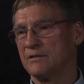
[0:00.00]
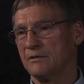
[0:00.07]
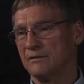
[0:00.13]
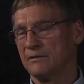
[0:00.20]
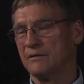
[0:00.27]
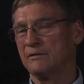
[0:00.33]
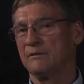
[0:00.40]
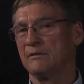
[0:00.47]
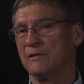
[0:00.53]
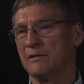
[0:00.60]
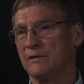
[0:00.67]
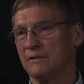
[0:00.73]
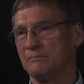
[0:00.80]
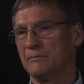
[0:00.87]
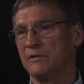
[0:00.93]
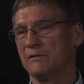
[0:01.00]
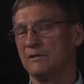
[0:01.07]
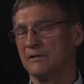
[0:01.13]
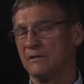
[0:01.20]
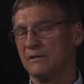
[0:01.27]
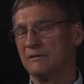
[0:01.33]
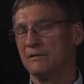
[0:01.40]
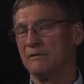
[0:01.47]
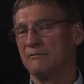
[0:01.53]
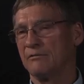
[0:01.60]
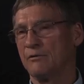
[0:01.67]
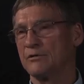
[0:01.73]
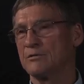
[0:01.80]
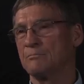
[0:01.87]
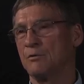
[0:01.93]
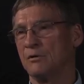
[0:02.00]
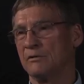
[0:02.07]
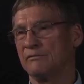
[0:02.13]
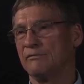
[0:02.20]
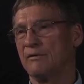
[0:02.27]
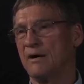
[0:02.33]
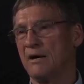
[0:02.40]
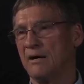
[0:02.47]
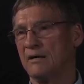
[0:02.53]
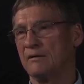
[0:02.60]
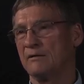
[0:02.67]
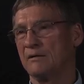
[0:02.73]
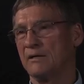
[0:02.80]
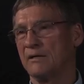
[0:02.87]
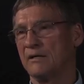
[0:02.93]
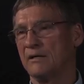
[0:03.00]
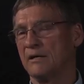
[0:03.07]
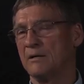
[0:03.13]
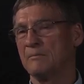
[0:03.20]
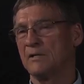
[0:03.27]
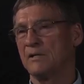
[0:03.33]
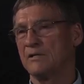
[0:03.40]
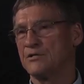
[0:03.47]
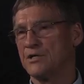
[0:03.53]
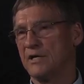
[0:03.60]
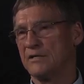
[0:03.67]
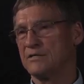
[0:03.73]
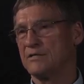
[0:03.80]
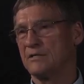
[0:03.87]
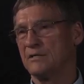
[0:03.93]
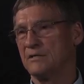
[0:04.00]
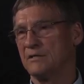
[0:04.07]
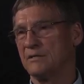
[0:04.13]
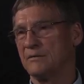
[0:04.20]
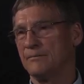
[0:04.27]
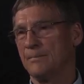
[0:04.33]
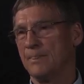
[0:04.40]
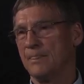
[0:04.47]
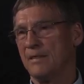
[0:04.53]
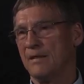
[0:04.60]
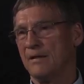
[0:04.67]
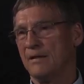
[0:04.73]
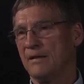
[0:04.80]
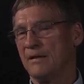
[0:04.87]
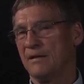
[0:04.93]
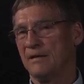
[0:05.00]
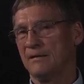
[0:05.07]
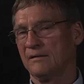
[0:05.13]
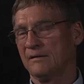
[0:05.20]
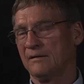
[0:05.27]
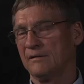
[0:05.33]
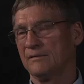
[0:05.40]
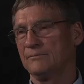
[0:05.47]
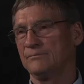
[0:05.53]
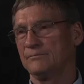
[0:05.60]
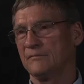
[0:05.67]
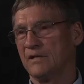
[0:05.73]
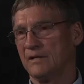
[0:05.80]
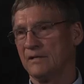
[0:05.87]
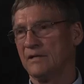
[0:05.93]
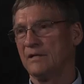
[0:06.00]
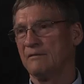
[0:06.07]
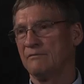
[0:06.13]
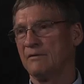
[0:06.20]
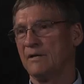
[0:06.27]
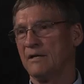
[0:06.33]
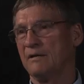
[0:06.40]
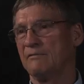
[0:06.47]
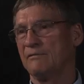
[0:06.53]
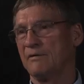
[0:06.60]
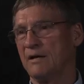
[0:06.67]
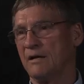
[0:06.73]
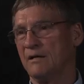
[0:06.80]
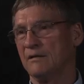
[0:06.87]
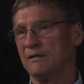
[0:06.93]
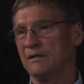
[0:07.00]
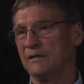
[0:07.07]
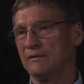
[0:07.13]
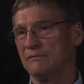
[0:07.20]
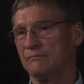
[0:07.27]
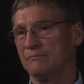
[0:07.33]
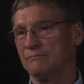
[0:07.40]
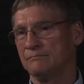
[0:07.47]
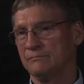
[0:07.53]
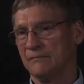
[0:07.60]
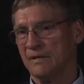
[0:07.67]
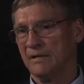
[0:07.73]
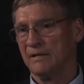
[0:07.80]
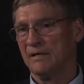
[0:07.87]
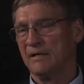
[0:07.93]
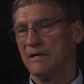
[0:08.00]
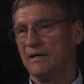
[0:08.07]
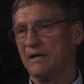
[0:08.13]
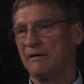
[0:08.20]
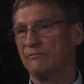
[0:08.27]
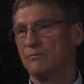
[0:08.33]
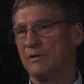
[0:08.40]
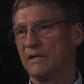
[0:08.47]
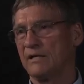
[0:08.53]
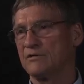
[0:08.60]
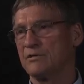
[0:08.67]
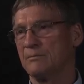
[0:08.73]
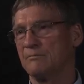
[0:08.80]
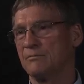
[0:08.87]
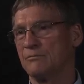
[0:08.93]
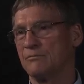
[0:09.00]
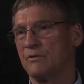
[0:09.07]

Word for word: so, uh, but the, the first bullet fired uh, hit him in the chest. Mm. And uh, he, he fell, and after we got some,